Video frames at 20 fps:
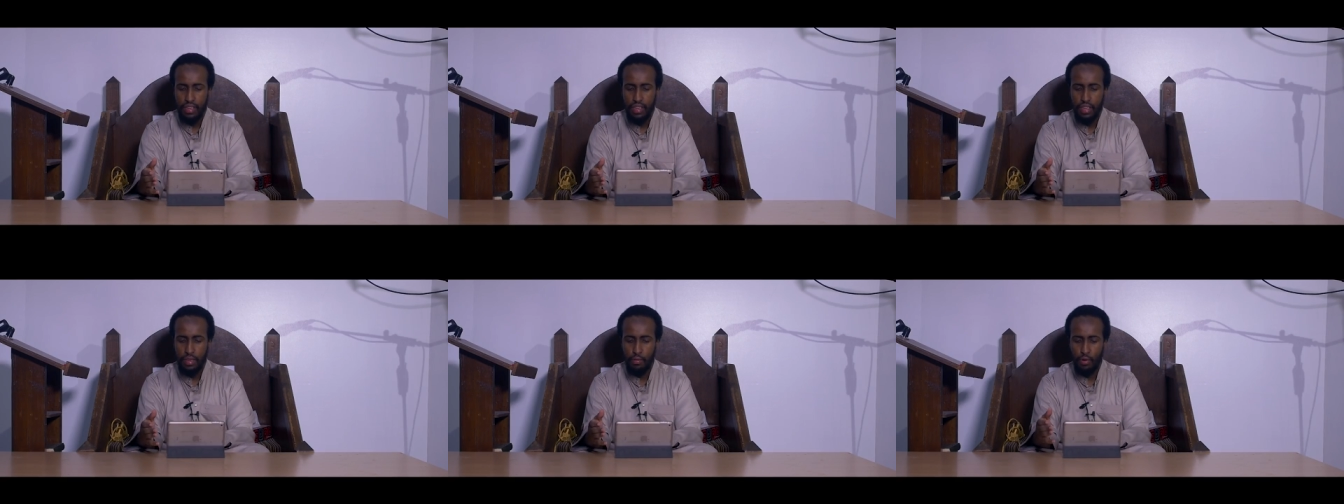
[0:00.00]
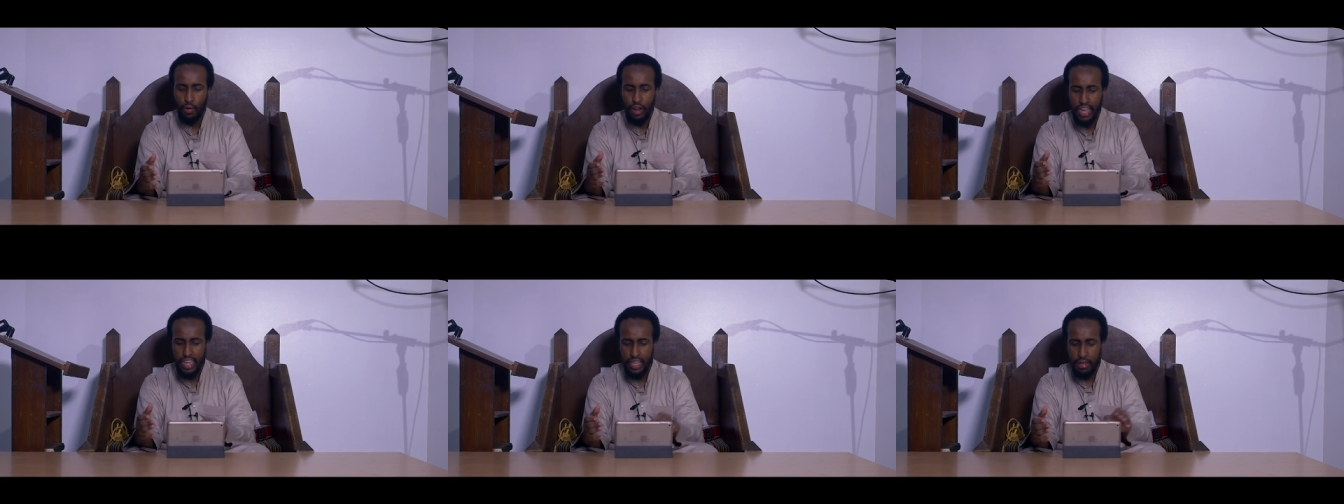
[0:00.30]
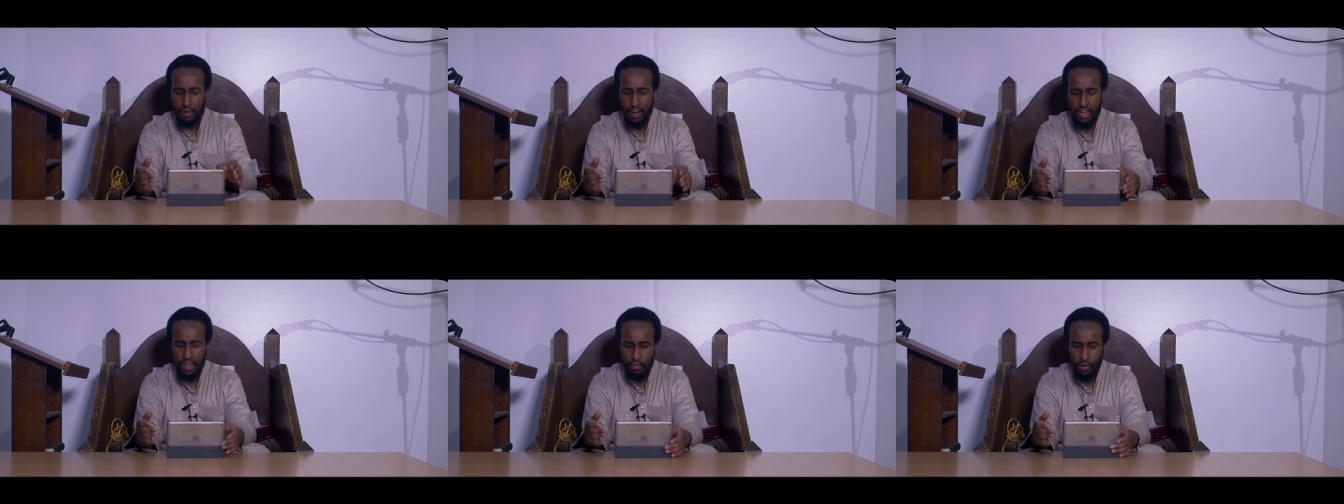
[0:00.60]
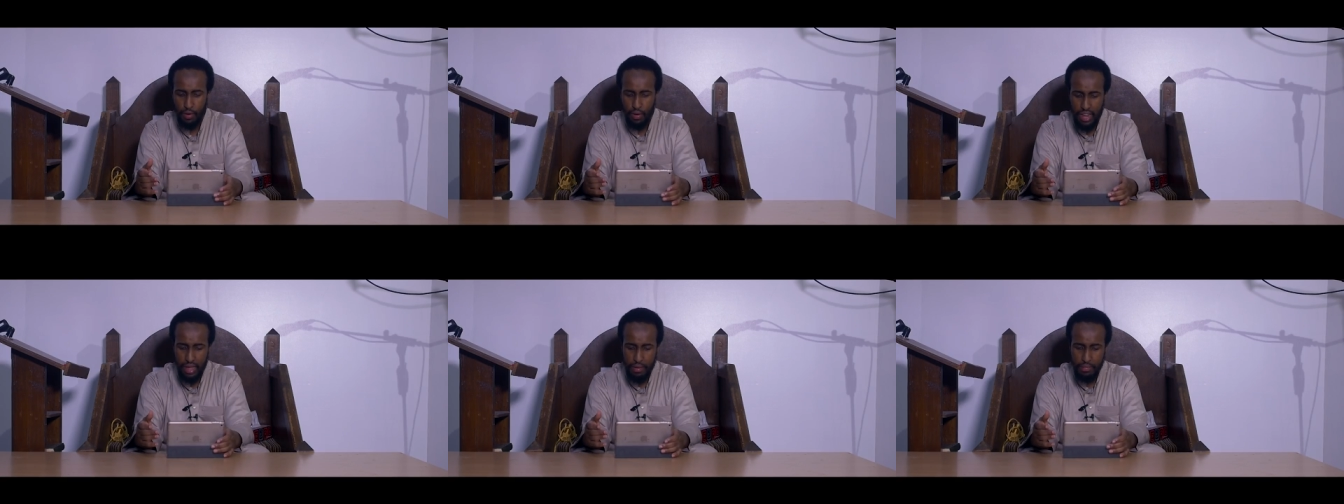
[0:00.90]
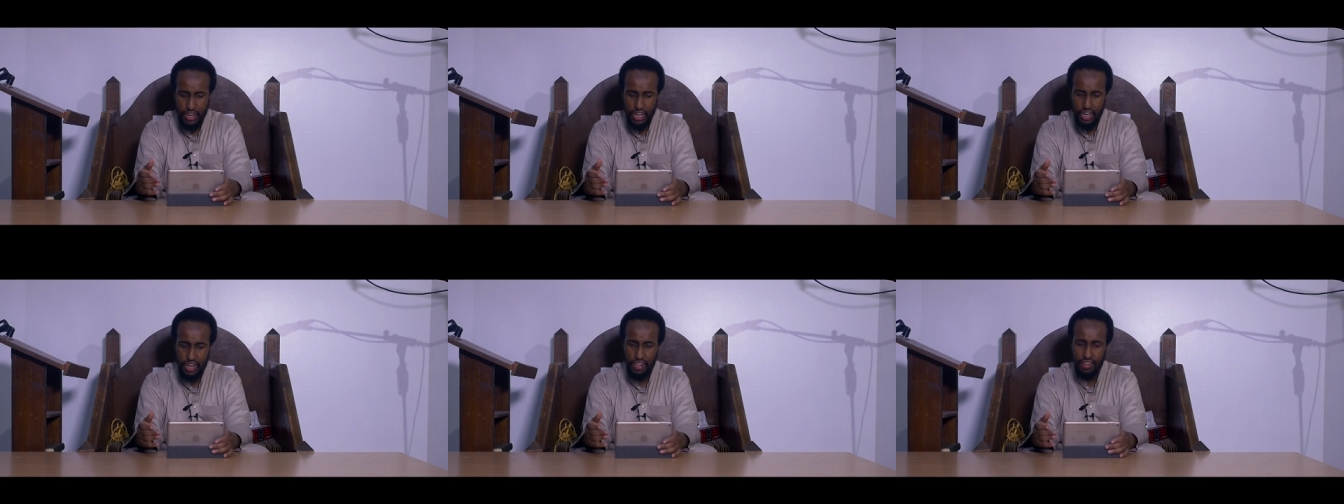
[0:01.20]
Ibn al-Qayyim rahimahullah
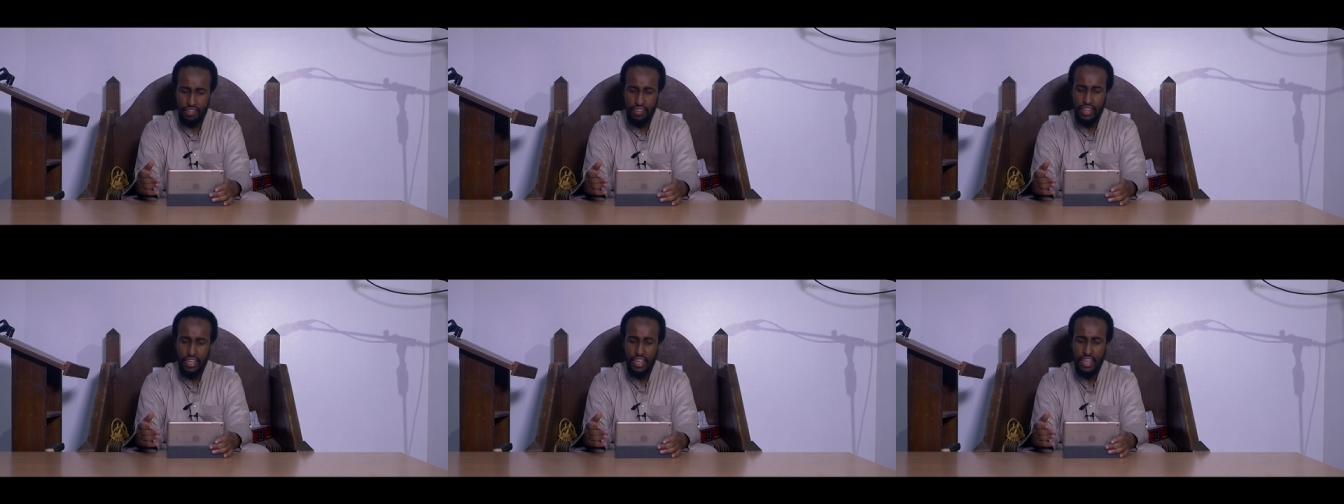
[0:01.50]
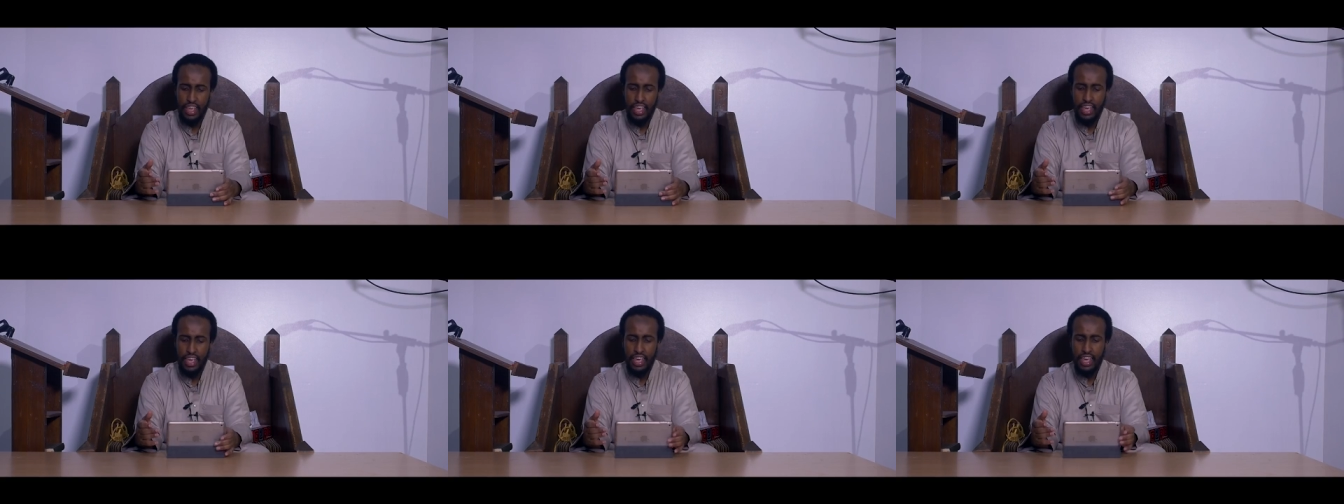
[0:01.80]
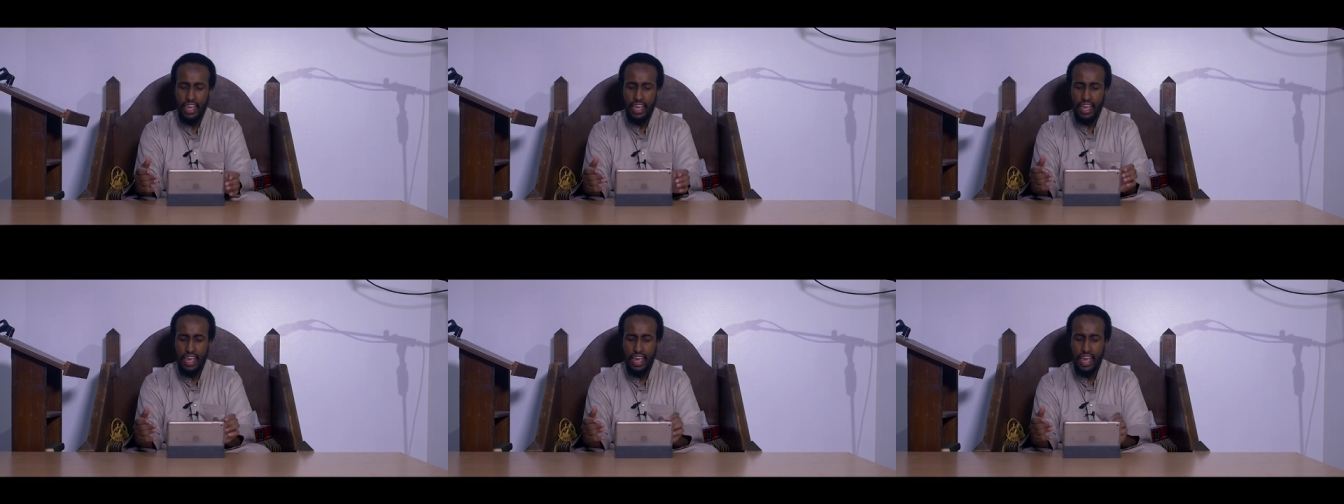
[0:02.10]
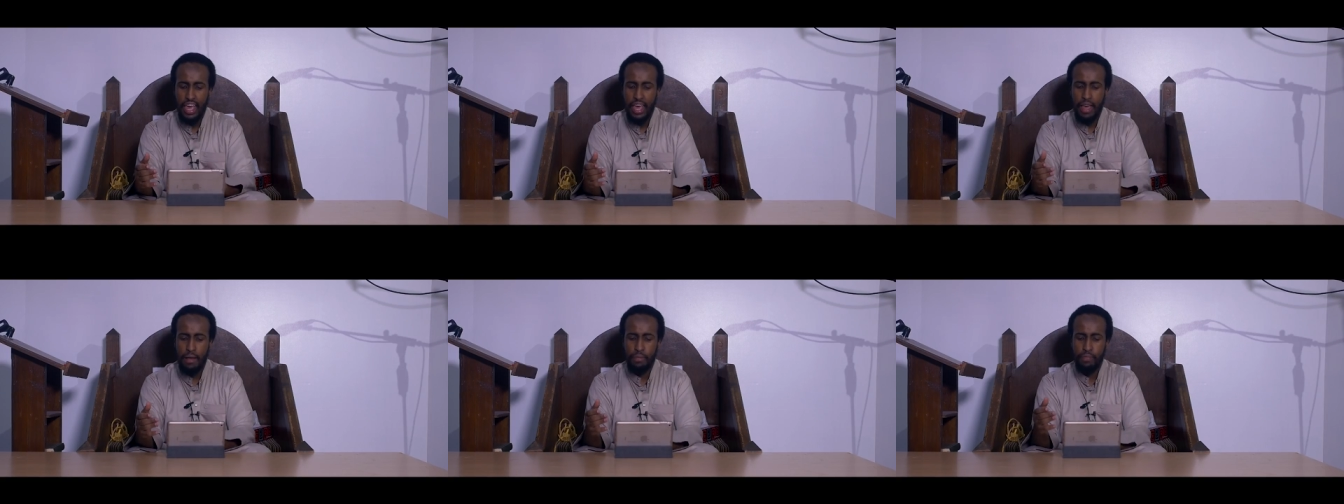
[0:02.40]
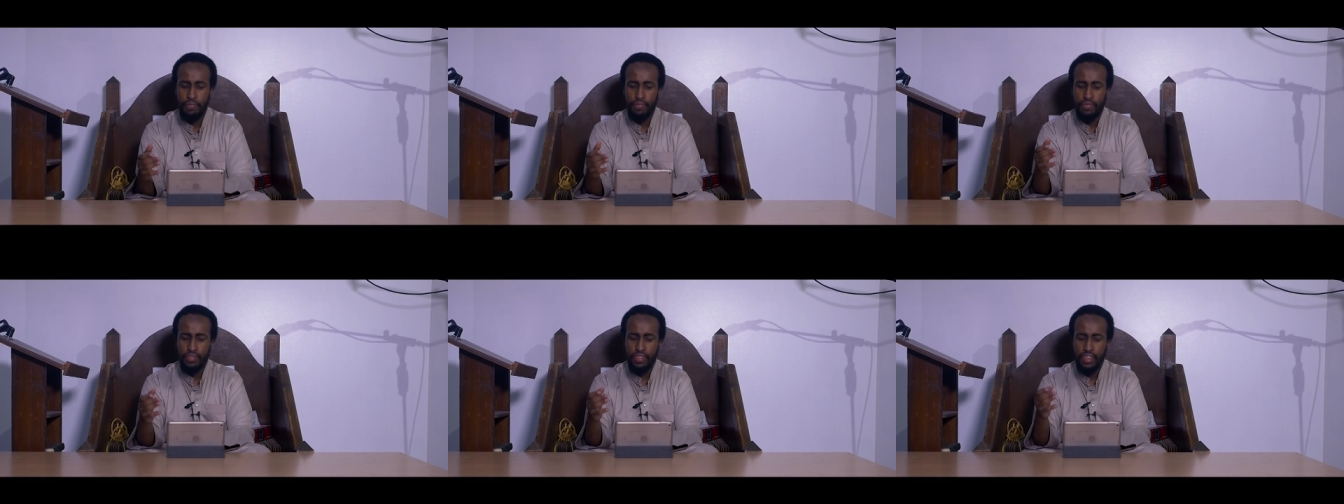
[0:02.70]
mentions
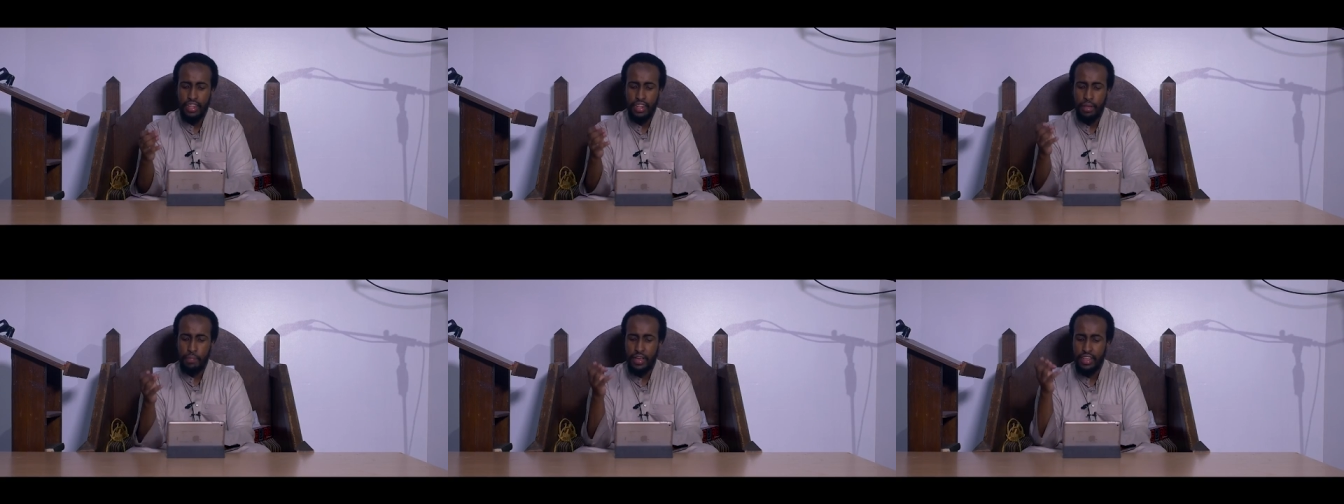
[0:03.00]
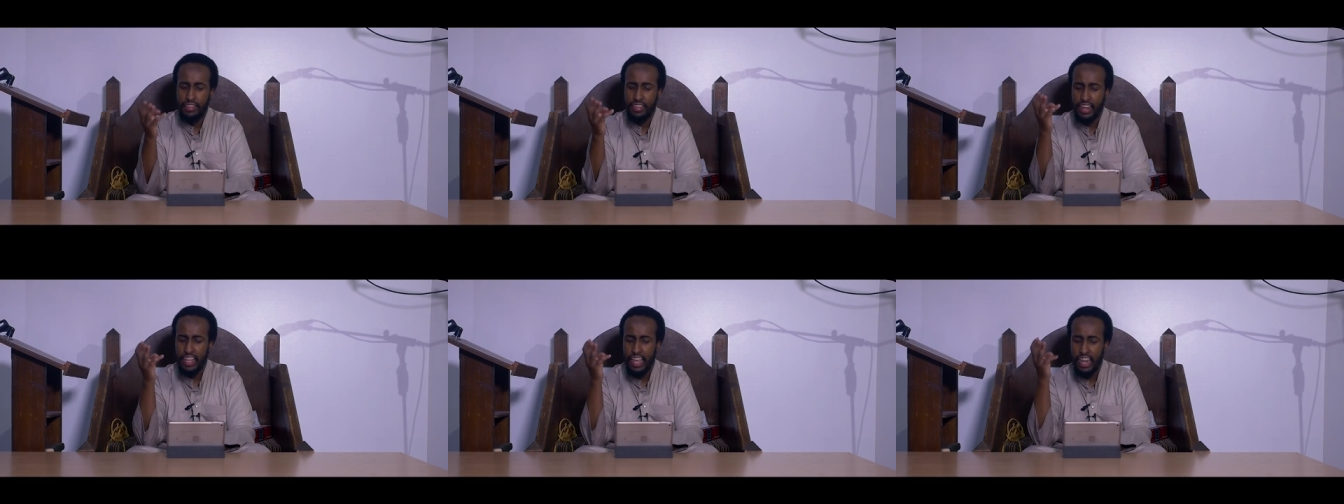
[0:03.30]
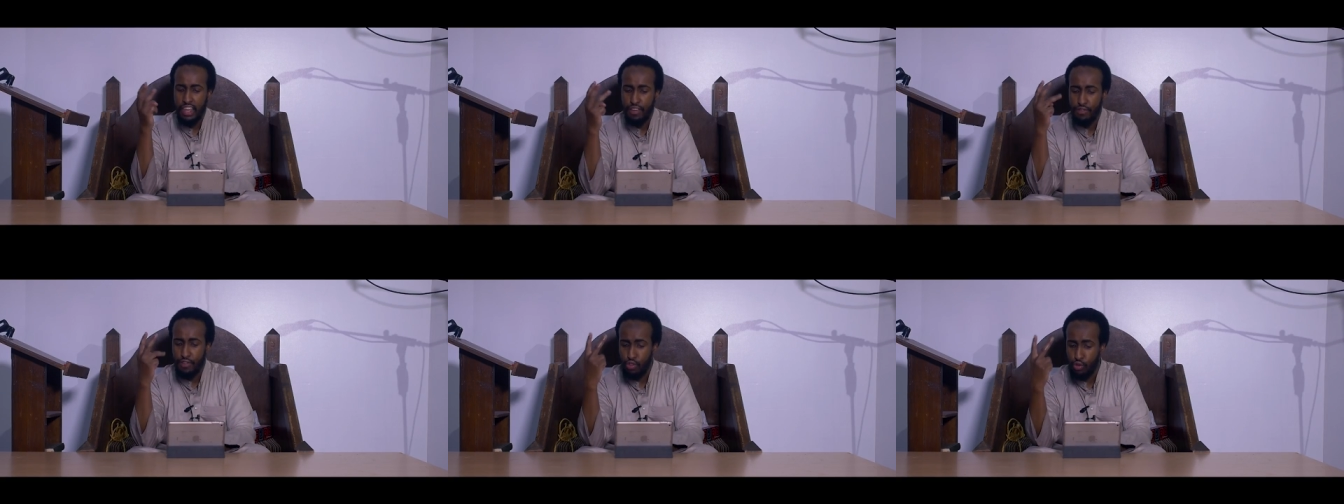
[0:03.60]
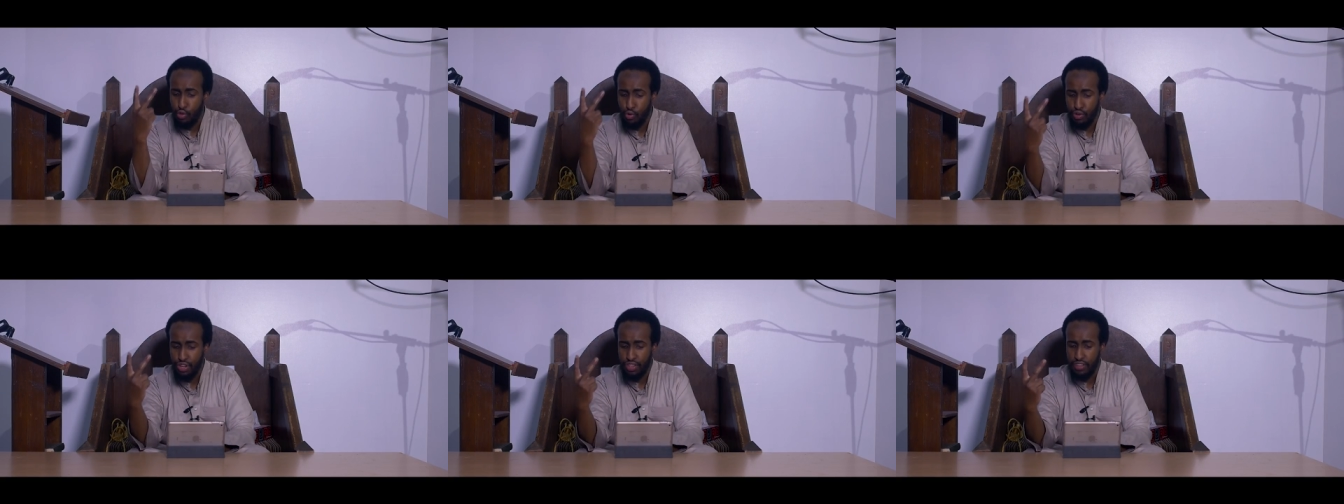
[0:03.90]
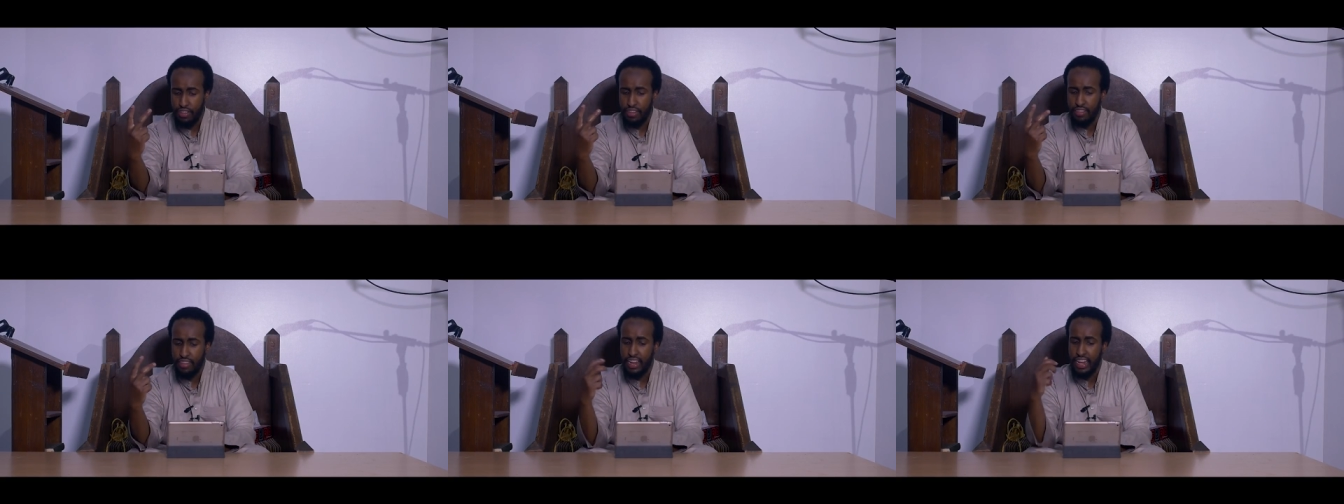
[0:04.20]
um, the person can leave for two reasons.